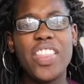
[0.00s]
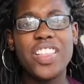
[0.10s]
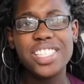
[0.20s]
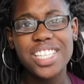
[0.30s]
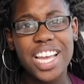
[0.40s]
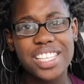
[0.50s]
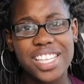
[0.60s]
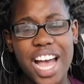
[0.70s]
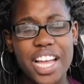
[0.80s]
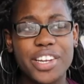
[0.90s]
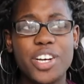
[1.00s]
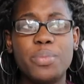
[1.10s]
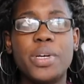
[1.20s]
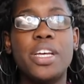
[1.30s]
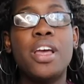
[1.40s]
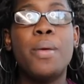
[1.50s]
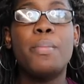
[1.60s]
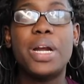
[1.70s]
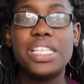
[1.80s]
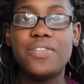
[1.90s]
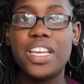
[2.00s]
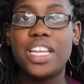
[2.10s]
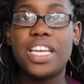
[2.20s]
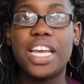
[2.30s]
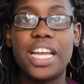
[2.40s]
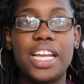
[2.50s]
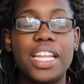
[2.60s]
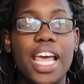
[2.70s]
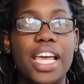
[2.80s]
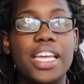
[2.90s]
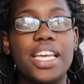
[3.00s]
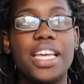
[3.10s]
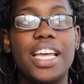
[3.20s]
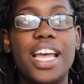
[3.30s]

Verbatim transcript: And this is like a side note, but breastfeeding can, like,